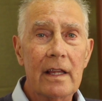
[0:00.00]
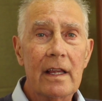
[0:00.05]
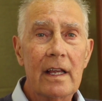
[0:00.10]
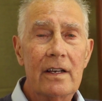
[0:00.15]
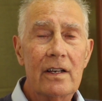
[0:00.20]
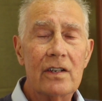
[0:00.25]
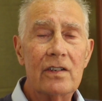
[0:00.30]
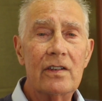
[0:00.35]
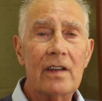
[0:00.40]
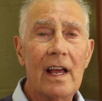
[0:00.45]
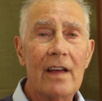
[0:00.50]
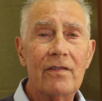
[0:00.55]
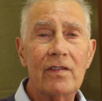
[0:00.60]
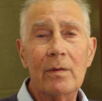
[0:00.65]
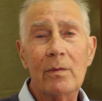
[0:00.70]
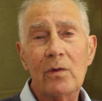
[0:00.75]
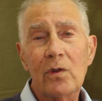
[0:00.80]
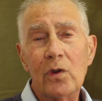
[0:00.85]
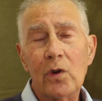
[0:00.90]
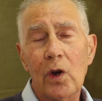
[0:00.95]
They just have
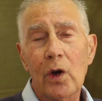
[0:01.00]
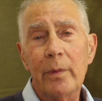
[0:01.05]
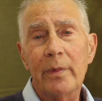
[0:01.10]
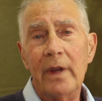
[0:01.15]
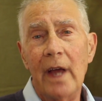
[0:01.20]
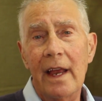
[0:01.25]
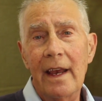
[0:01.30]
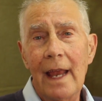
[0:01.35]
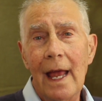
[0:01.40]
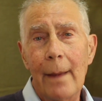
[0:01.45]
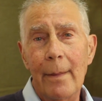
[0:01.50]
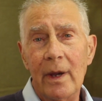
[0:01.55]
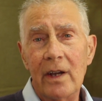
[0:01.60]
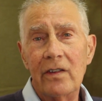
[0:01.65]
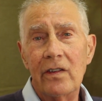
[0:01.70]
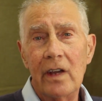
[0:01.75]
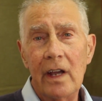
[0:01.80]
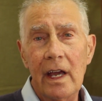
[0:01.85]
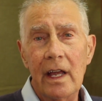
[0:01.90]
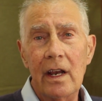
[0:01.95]
some group
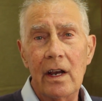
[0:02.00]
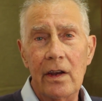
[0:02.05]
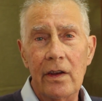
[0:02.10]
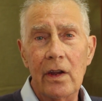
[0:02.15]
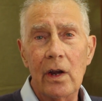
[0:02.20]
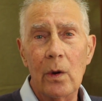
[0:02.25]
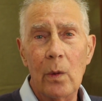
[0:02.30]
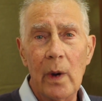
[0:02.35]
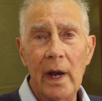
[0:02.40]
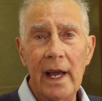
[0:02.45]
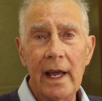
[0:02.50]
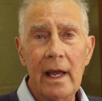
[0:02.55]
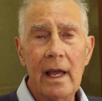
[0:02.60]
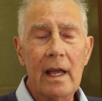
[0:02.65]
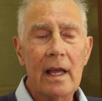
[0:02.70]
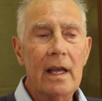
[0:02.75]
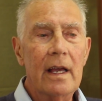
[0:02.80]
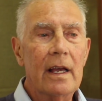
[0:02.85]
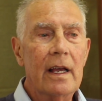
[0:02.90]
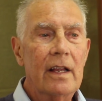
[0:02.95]
dynamics that get in their way.
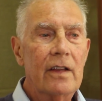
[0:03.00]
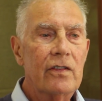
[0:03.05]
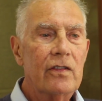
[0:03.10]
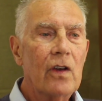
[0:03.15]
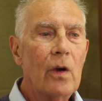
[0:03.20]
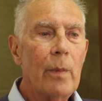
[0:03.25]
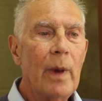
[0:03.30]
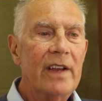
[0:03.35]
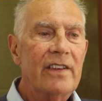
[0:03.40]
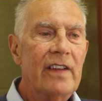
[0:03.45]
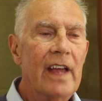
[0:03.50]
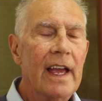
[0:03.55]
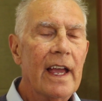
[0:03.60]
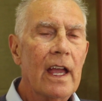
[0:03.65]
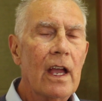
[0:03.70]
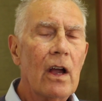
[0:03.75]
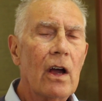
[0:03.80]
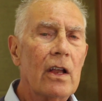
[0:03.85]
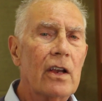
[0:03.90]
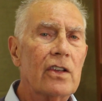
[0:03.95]
And so by
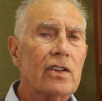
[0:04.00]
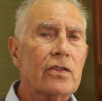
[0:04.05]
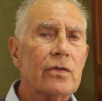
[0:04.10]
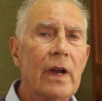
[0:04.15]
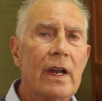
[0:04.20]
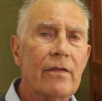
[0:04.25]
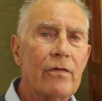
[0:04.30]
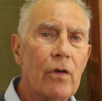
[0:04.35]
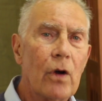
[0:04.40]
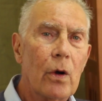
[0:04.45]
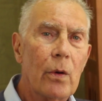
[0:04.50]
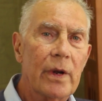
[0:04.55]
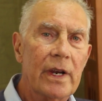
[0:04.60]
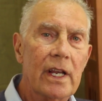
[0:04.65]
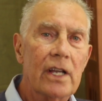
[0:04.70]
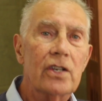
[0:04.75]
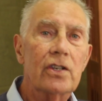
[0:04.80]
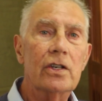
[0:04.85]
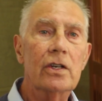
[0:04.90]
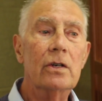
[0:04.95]
taking on a straightforward
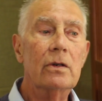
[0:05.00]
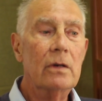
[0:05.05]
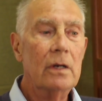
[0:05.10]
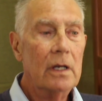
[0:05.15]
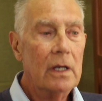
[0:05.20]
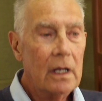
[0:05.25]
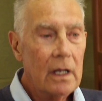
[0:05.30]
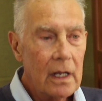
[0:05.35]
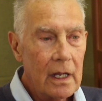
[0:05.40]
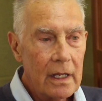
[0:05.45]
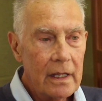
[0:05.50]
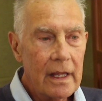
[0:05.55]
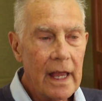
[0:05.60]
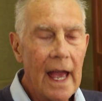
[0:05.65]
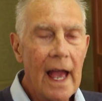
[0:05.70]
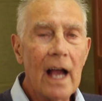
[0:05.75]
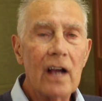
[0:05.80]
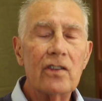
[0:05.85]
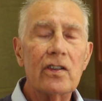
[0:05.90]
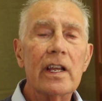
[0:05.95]
issue,
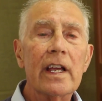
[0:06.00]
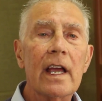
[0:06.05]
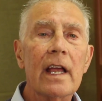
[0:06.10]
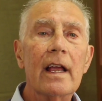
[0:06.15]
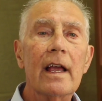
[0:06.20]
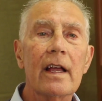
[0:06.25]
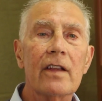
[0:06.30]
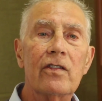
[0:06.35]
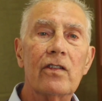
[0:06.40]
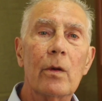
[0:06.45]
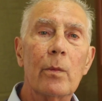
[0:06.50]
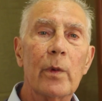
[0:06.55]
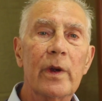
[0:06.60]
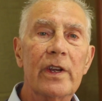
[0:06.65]
they actually can get some